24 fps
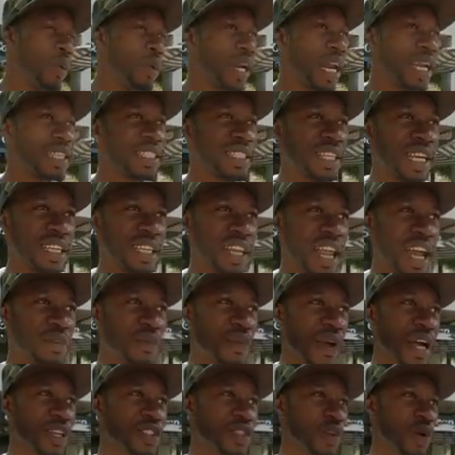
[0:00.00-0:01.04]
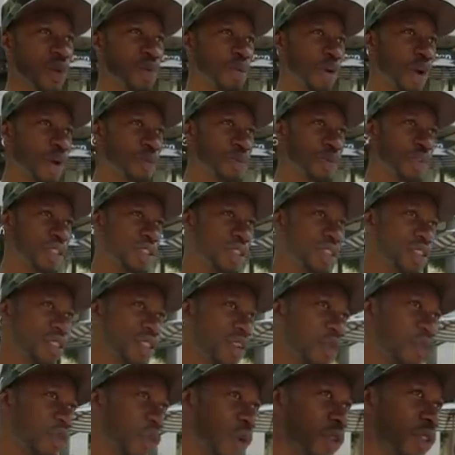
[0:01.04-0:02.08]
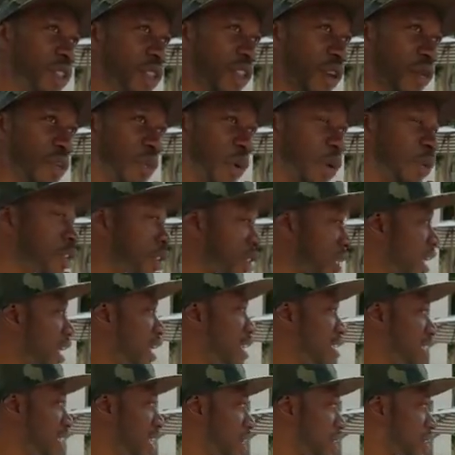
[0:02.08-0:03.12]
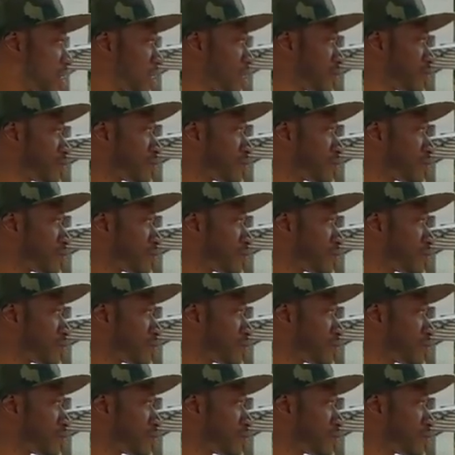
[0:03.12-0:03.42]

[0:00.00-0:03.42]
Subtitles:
when I say life has no purpose, the first thing is this.